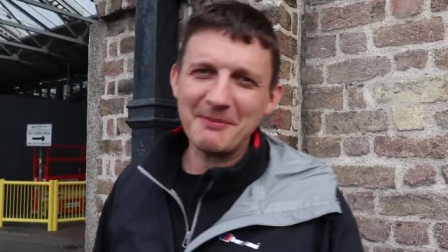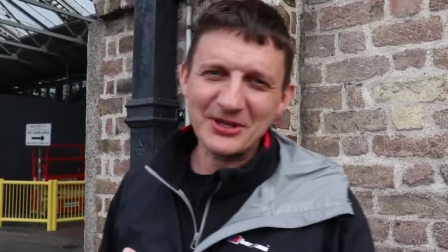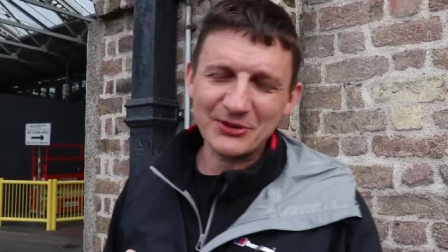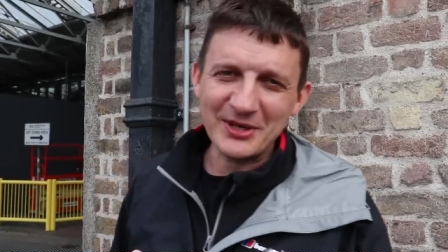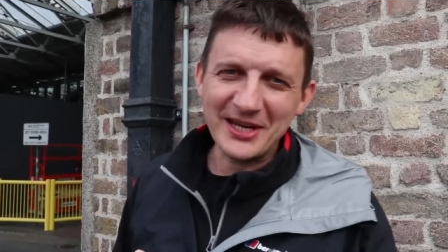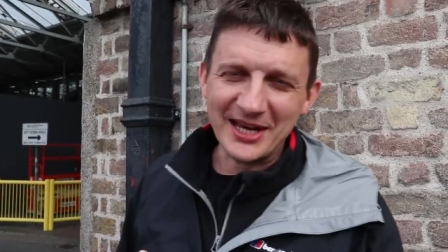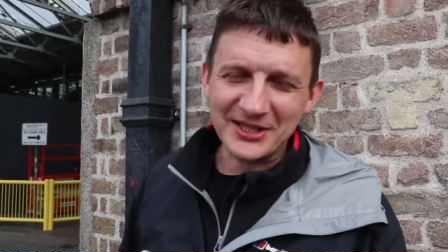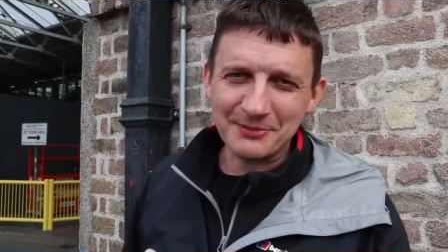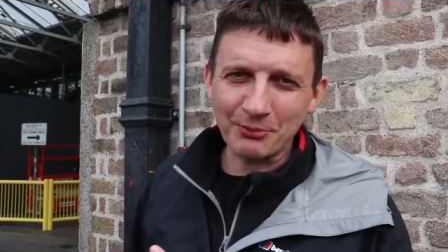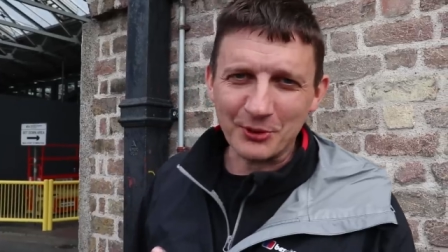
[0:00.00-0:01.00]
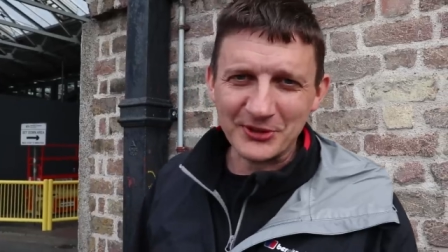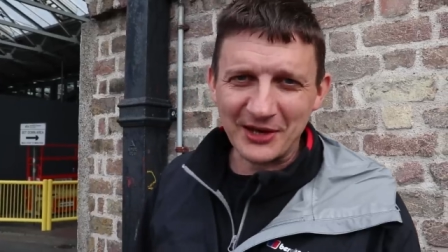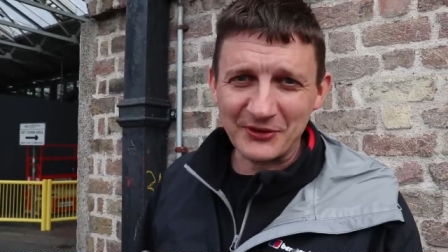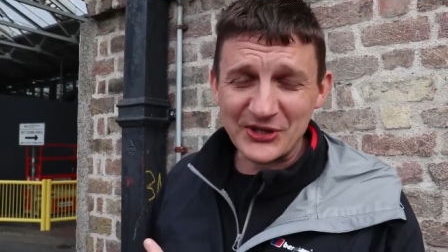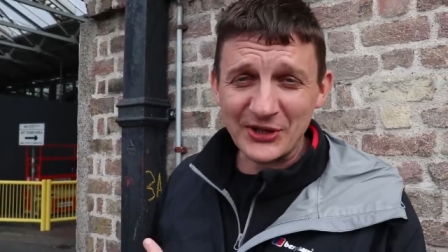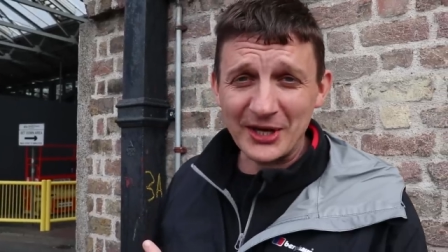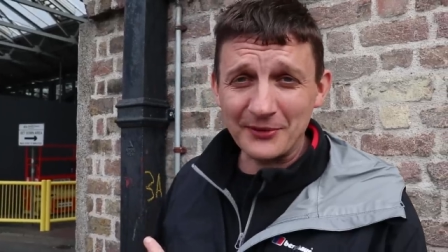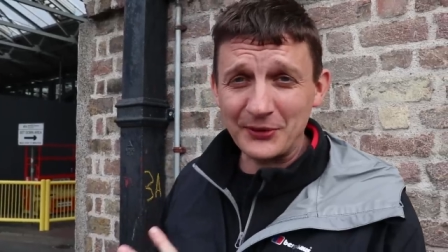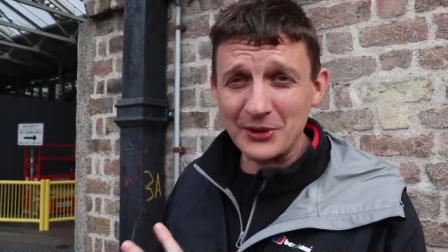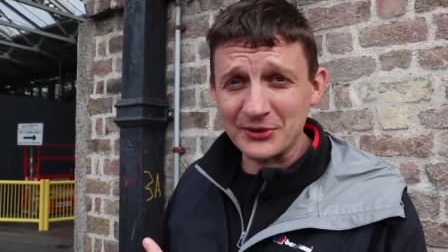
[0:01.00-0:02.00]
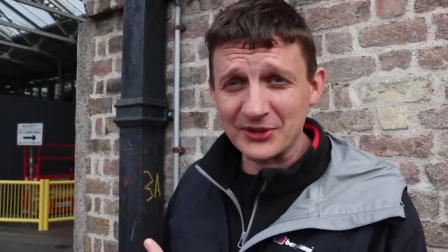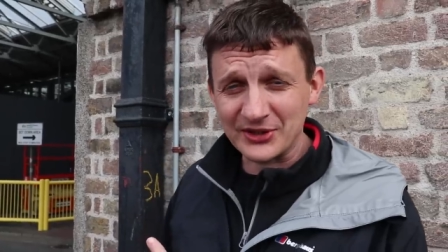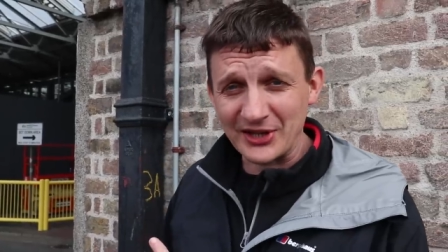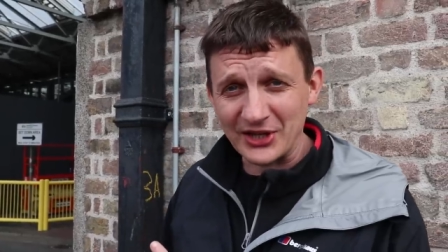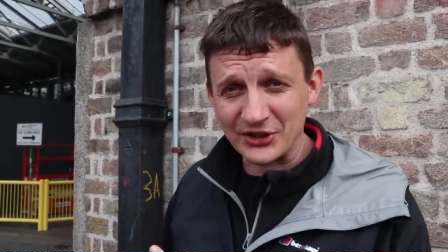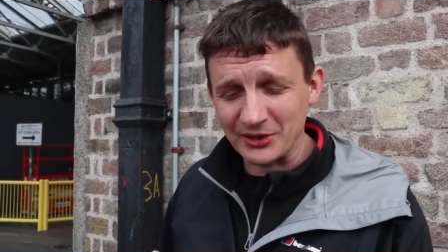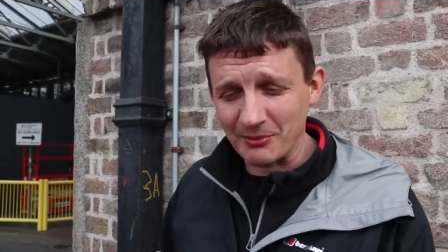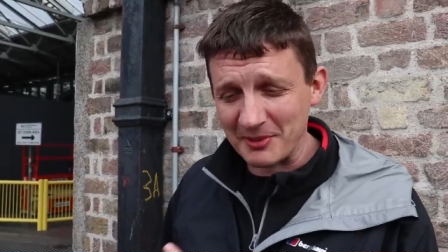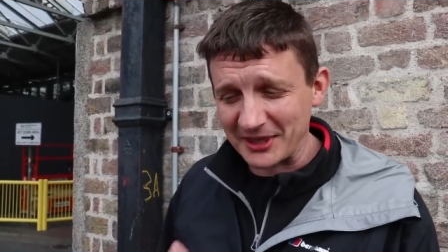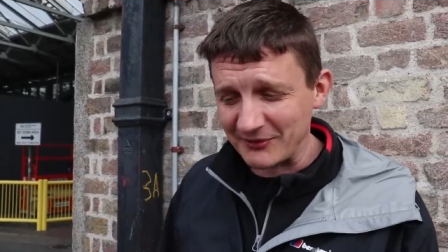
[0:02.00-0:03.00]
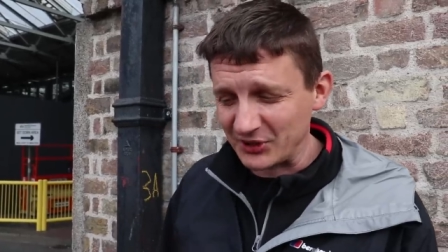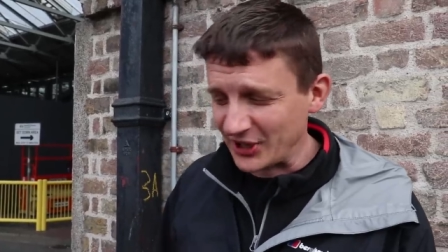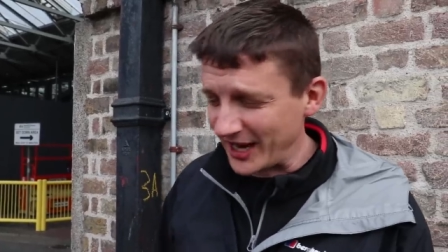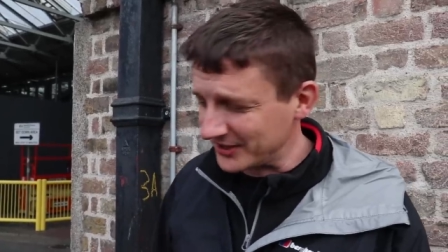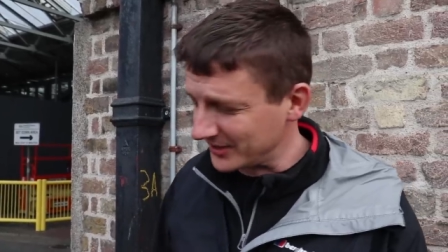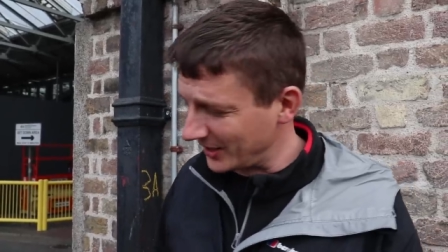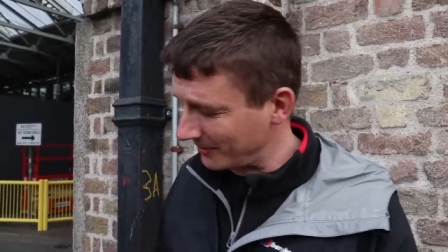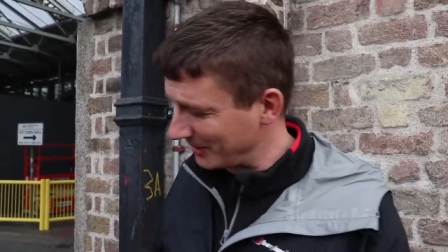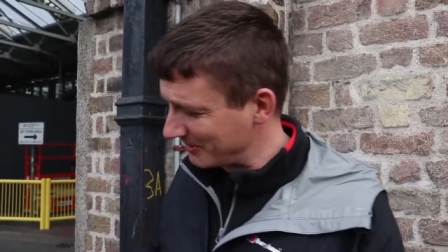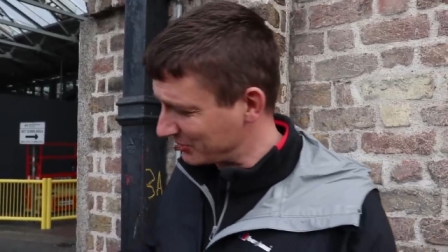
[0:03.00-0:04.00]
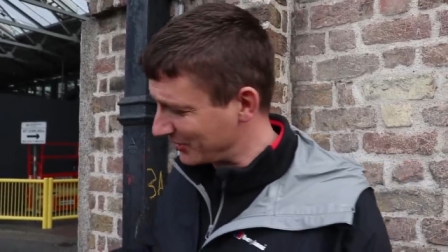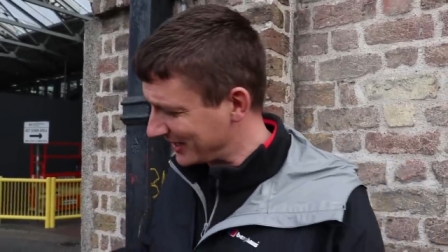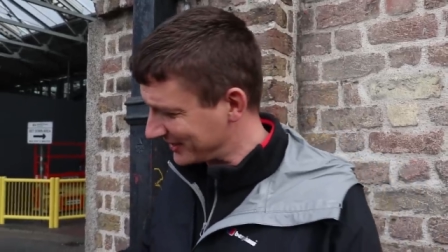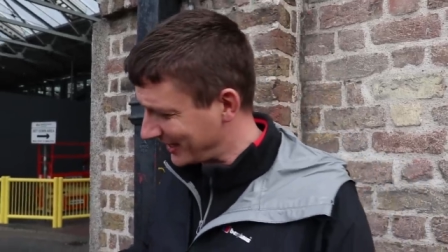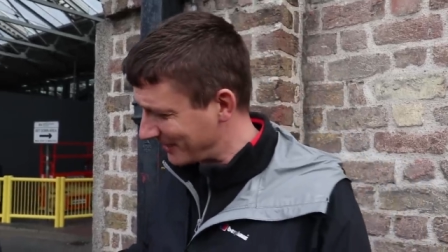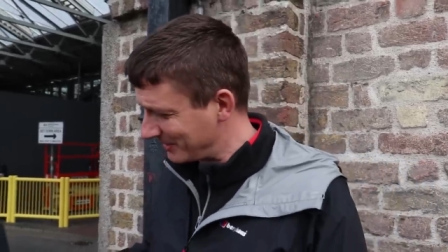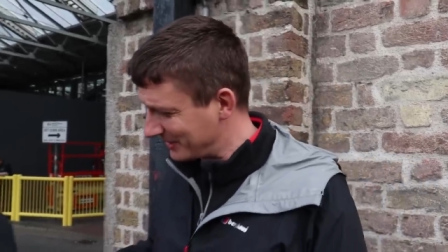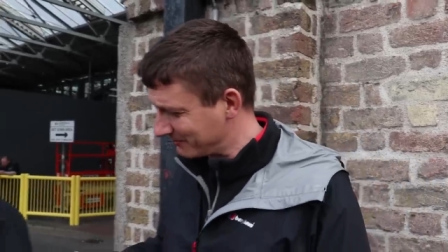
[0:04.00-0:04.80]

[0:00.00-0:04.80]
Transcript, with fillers: mystery guest has brought us down the side of Heuston Station where we're going to have a chat. Uh, my mystery guest's name is